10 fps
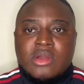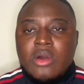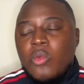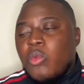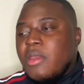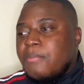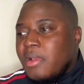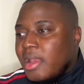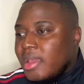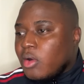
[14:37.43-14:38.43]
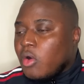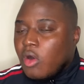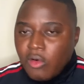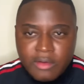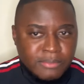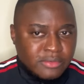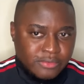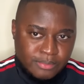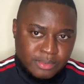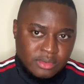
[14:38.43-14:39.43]
We play horrible
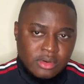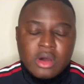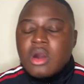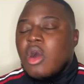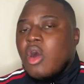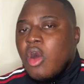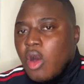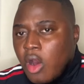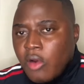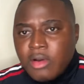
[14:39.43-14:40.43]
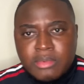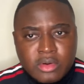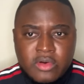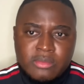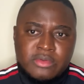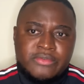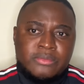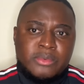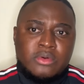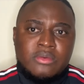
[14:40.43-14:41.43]
football. Horrible, horrible
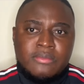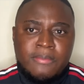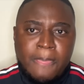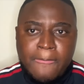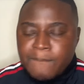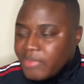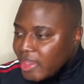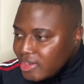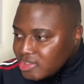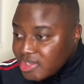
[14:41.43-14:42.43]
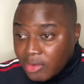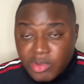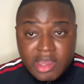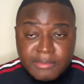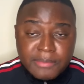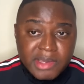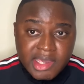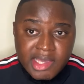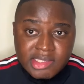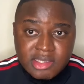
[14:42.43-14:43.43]
football. Any side we come up
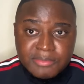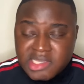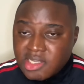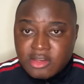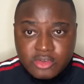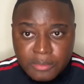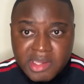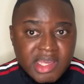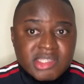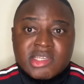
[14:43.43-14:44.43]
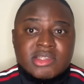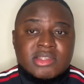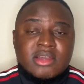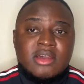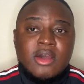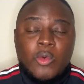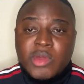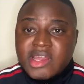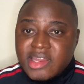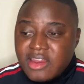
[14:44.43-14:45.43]
against basically dominates us. We
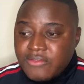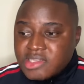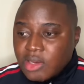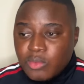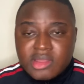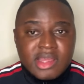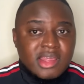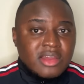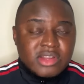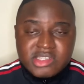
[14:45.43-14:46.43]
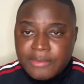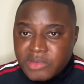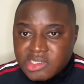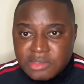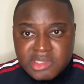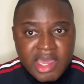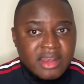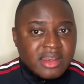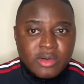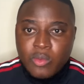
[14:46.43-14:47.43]
let every side, whether they're a Championship
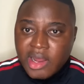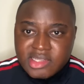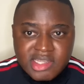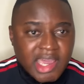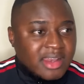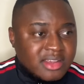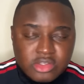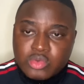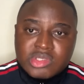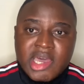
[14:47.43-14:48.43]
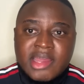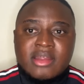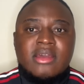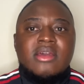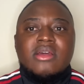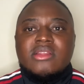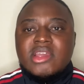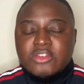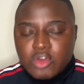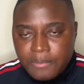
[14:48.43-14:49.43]
side, League One side, League Two side, they
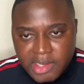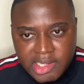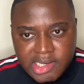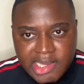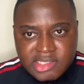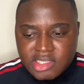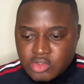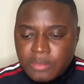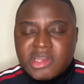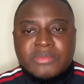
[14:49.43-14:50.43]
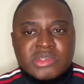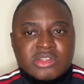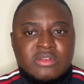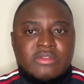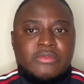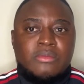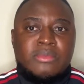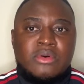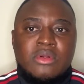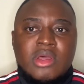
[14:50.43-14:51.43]
dominate us, they dominate possession of the
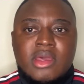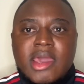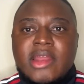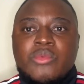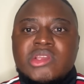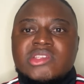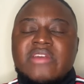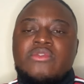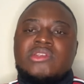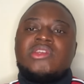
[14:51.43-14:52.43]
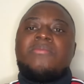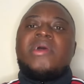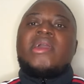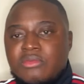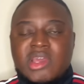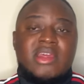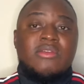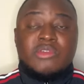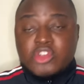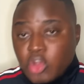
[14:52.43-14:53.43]
football. And we just have to sit back, get hit
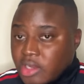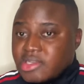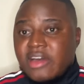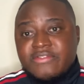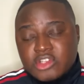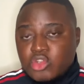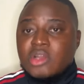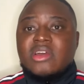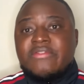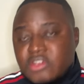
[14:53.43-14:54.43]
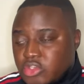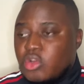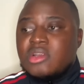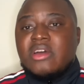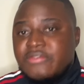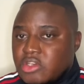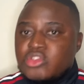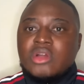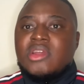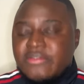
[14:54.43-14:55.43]
with shot after shot after shot after
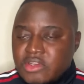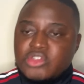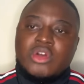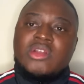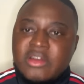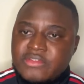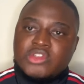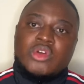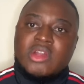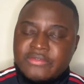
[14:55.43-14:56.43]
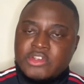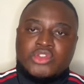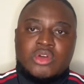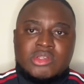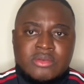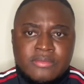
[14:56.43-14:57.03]
shot after shot after shot after shot.